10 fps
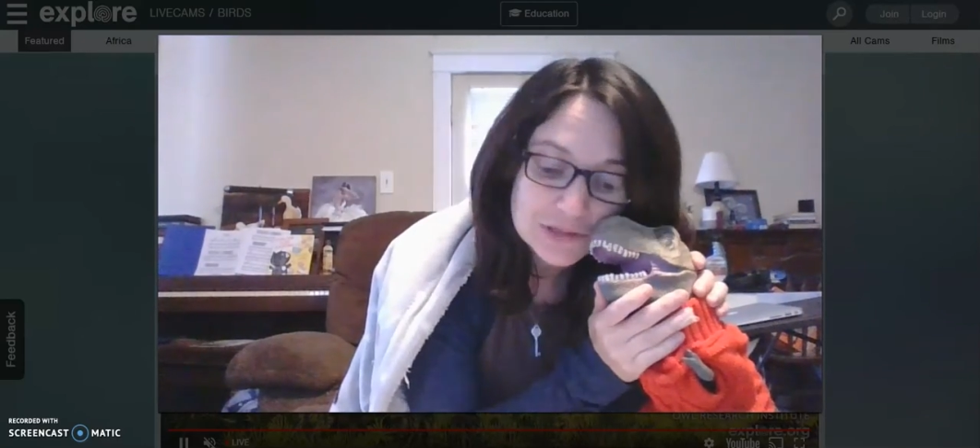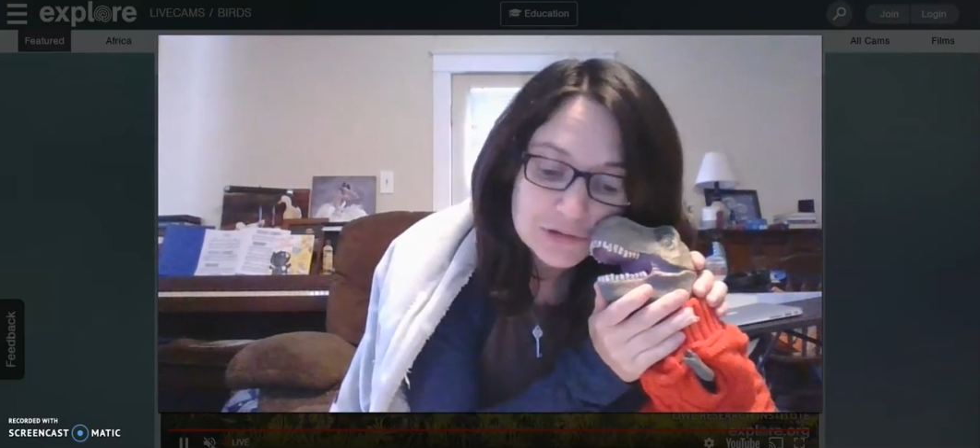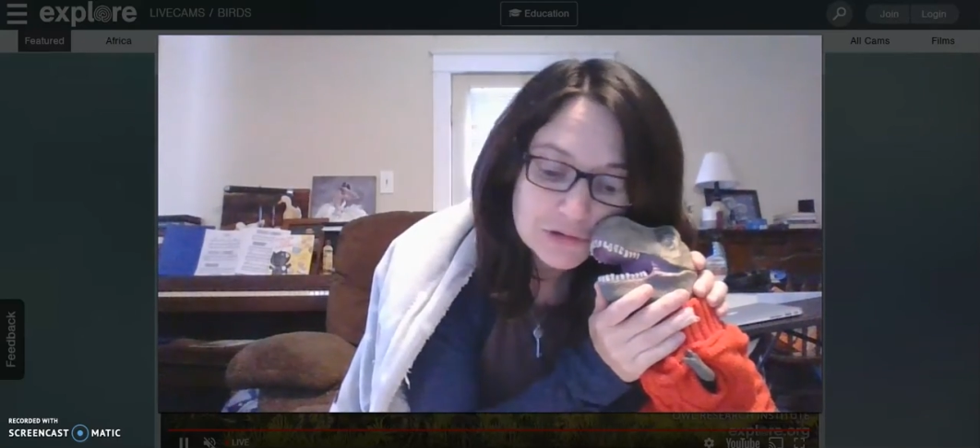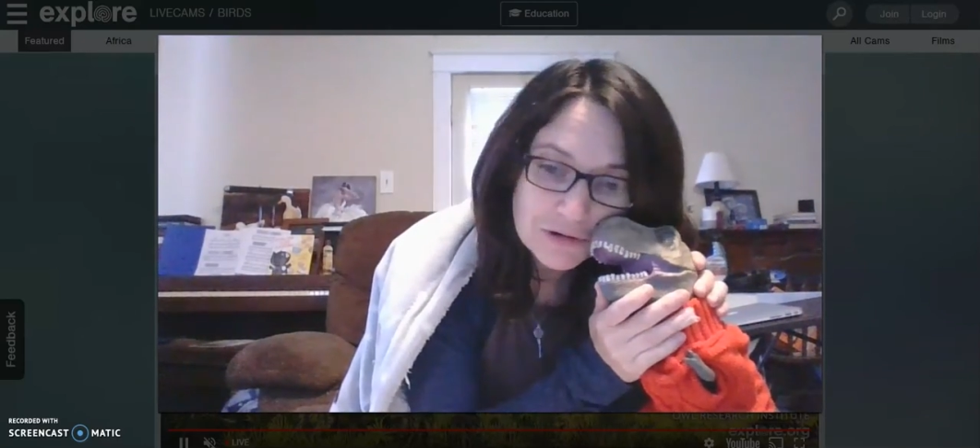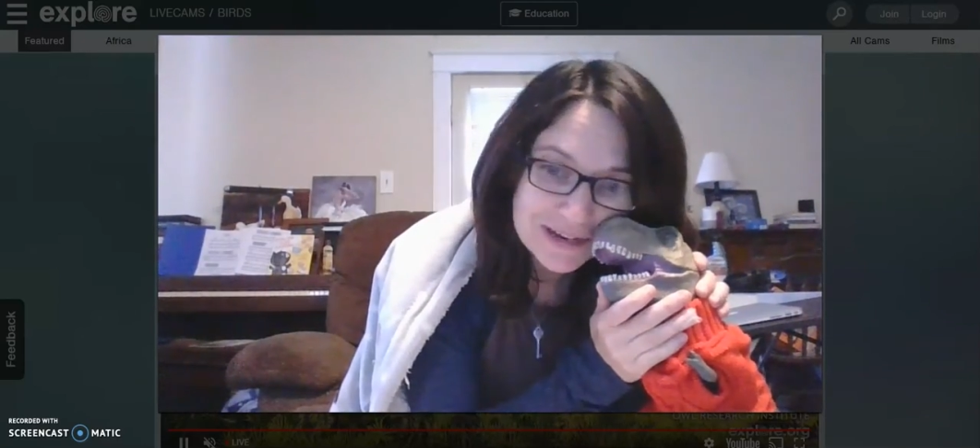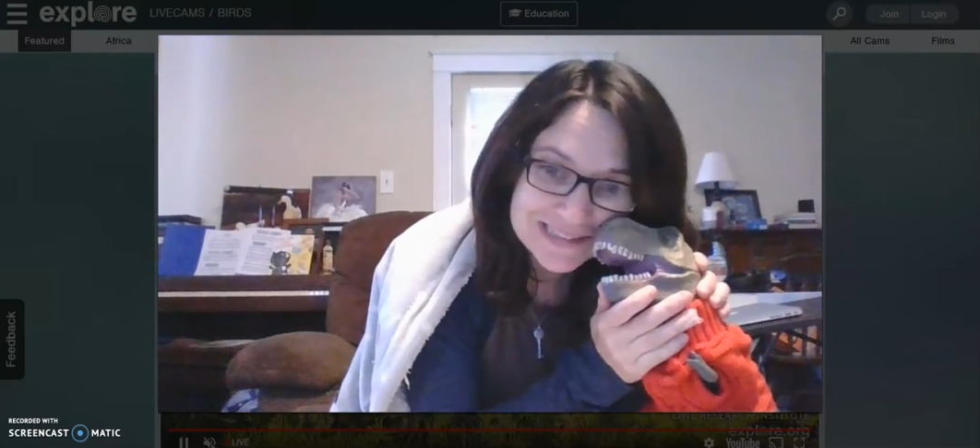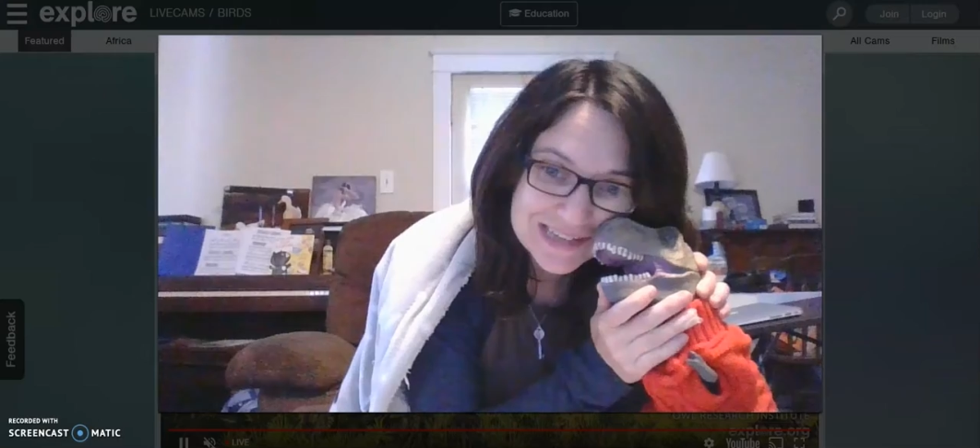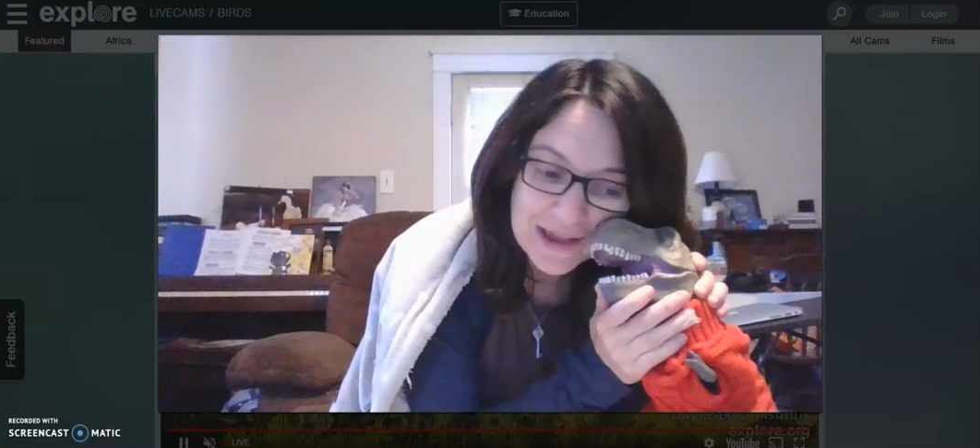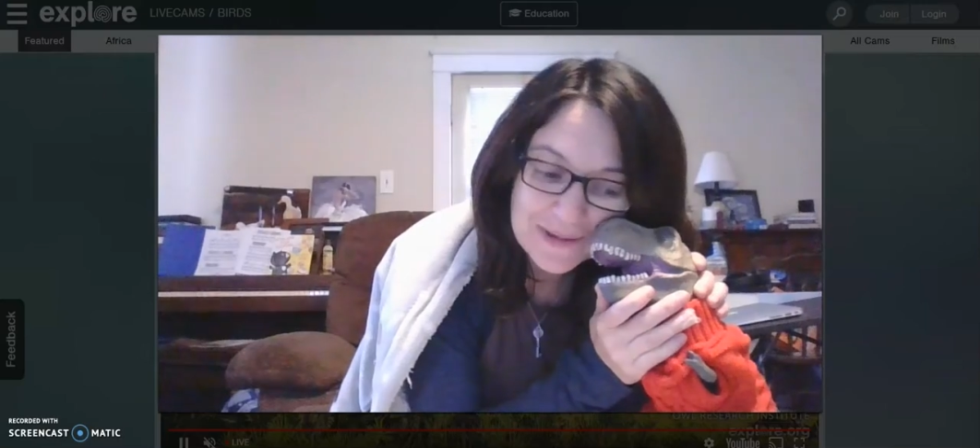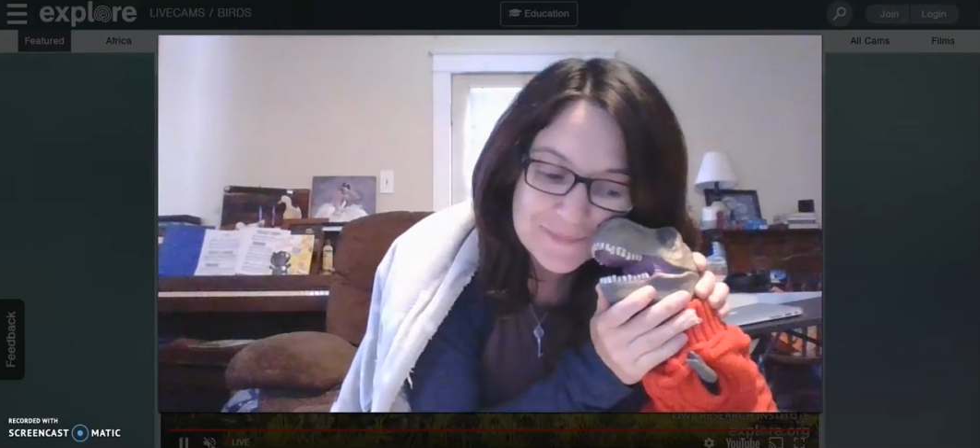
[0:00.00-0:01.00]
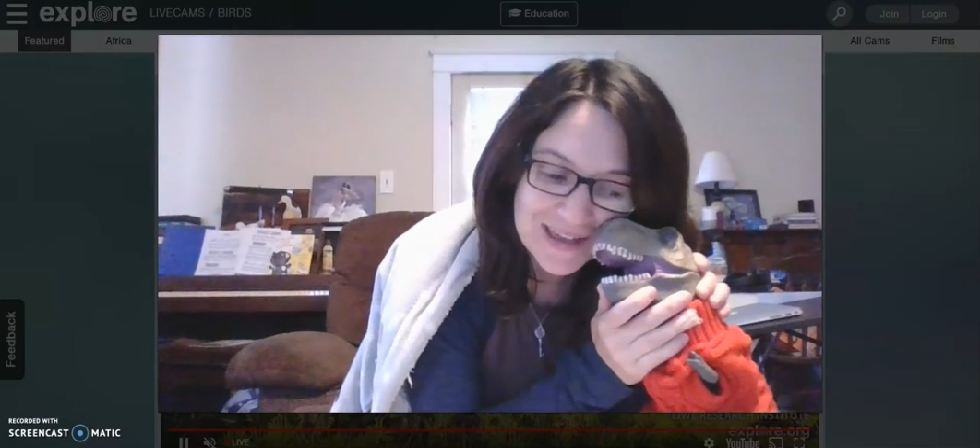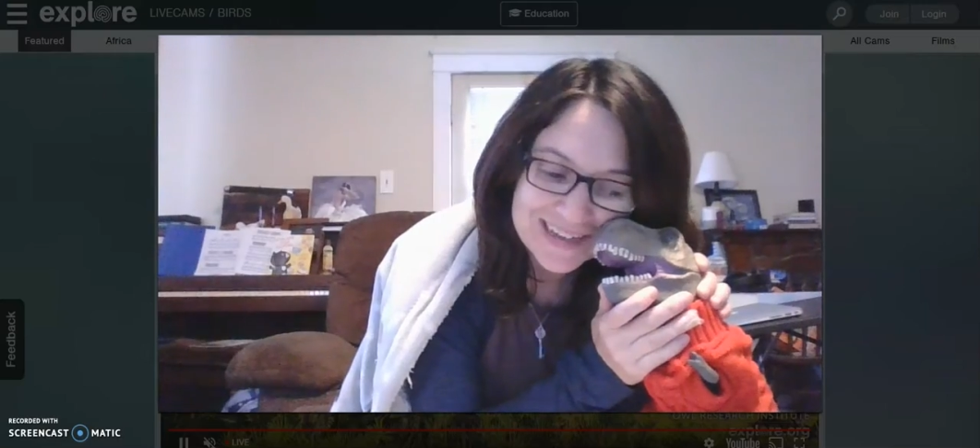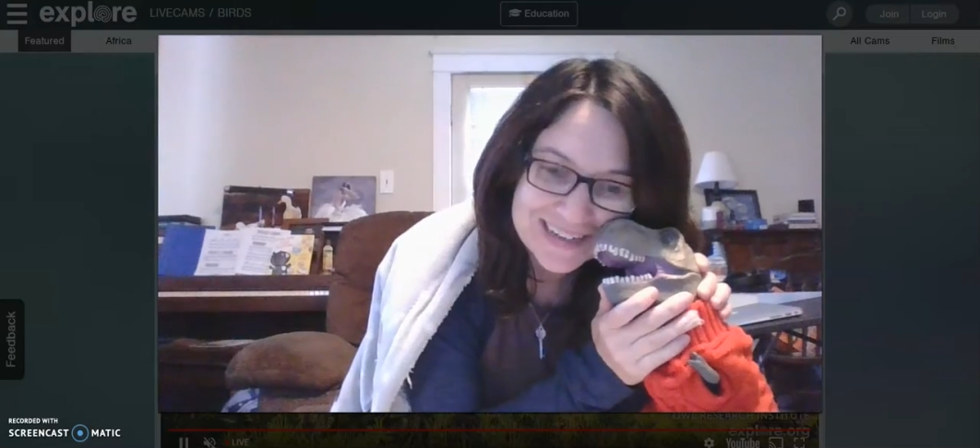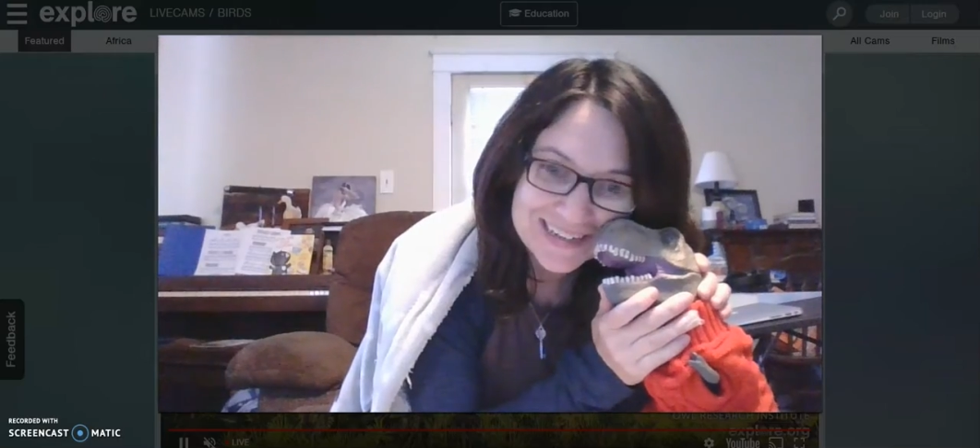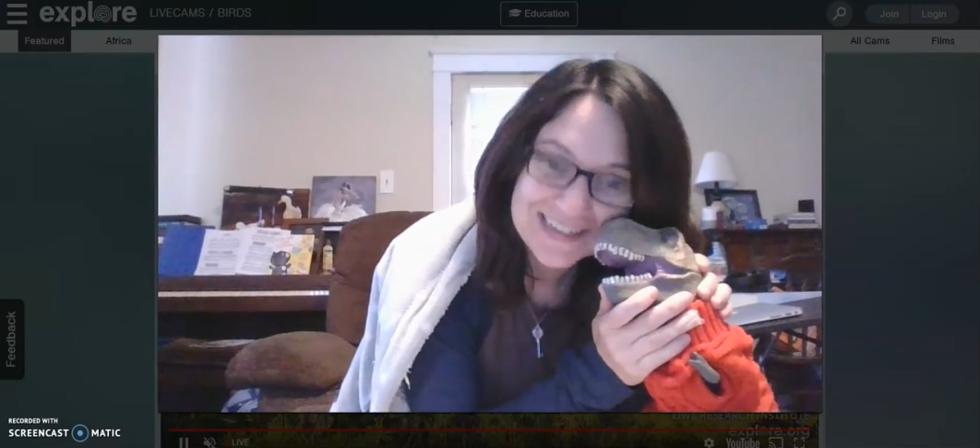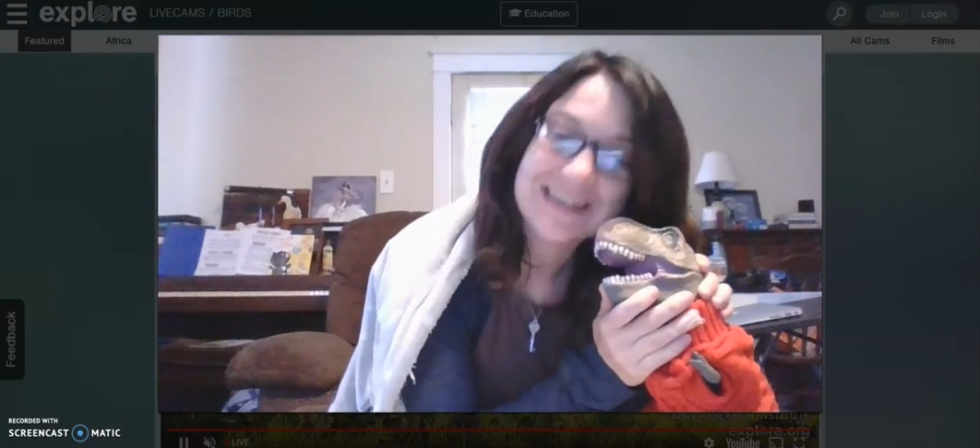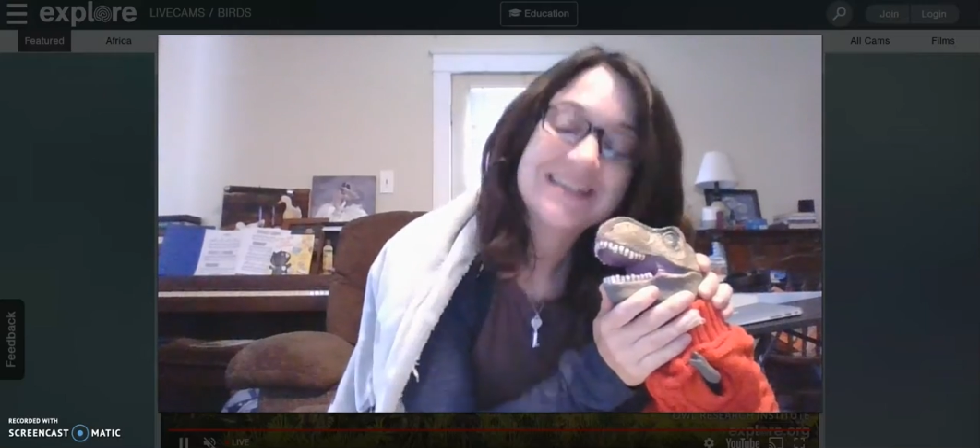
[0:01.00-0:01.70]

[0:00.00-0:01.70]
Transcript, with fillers: story time buddy,